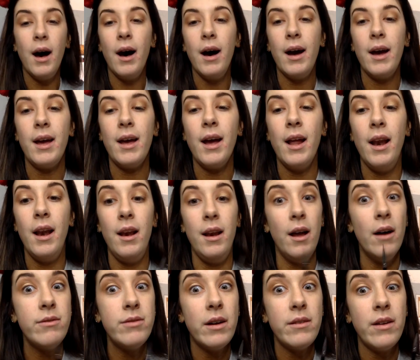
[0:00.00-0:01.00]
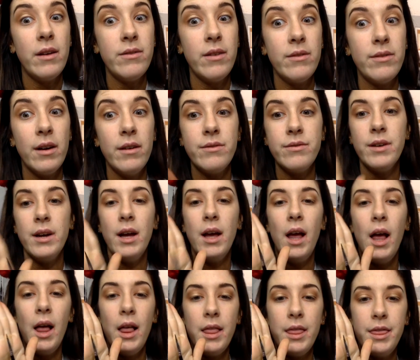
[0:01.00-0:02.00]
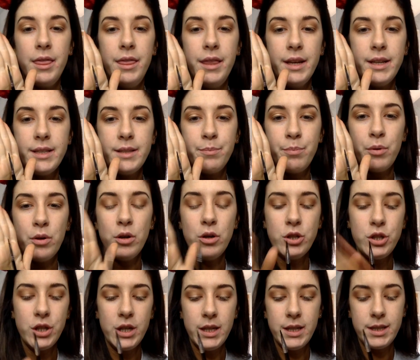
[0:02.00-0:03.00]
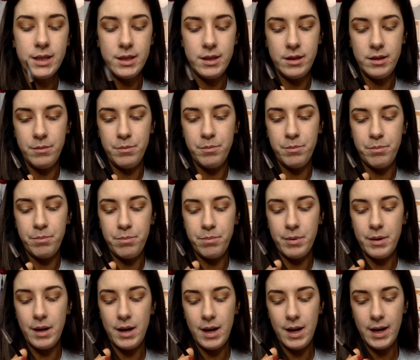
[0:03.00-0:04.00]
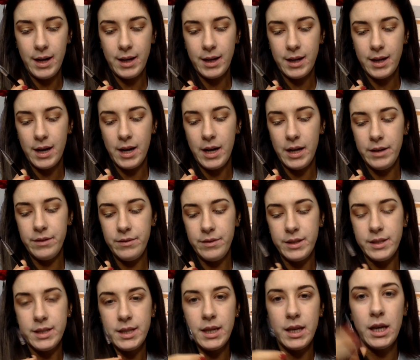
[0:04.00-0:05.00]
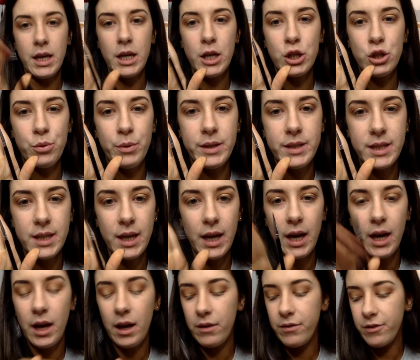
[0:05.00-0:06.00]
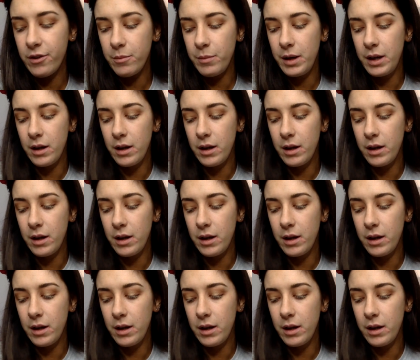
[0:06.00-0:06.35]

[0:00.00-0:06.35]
I love this brush. It's the blank canvas E28 for my